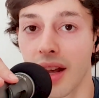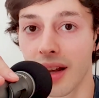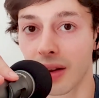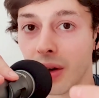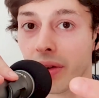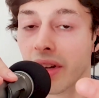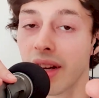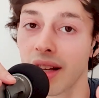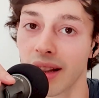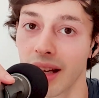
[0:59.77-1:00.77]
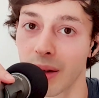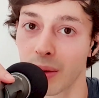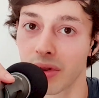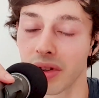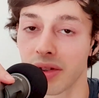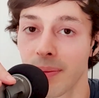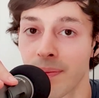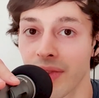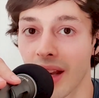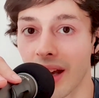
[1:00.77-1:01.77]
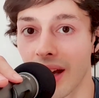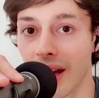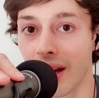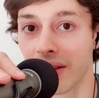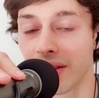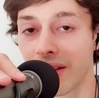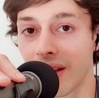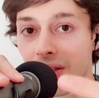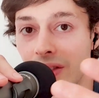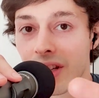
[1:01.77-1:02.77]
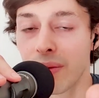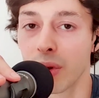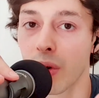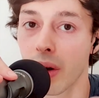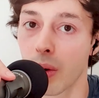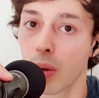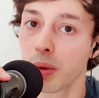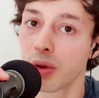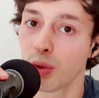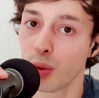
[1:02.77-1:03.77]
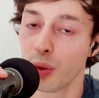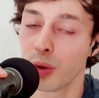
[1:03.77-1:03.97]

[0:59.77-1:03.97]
learn languages. And even though I always introduce